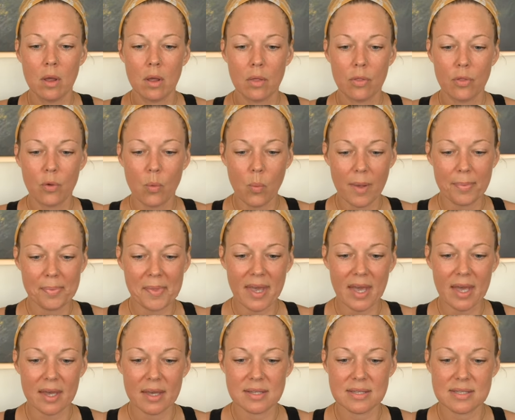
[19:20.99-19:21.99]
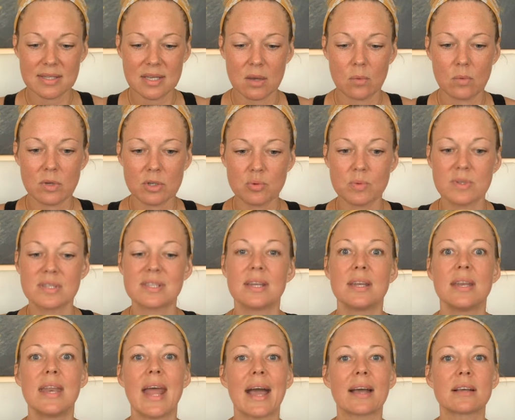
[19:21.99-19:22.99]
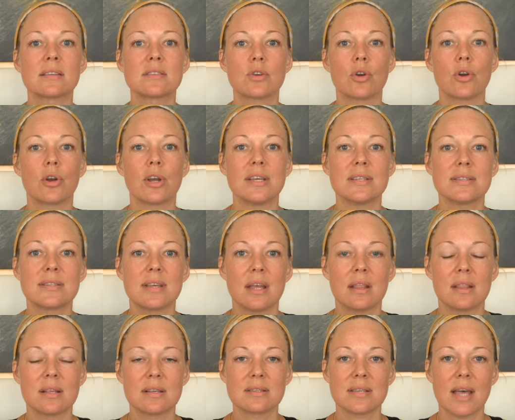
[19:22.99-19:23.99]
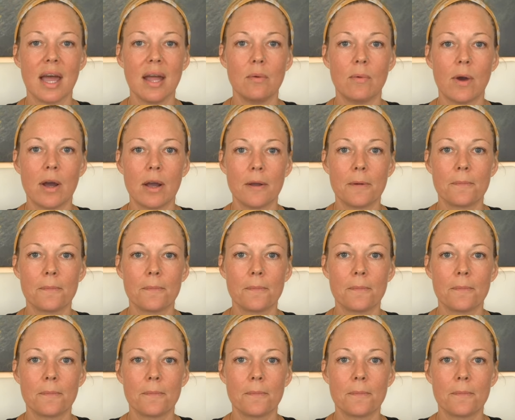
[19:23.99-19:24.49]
the one thing I could see, which was the next crease in the sidewalk.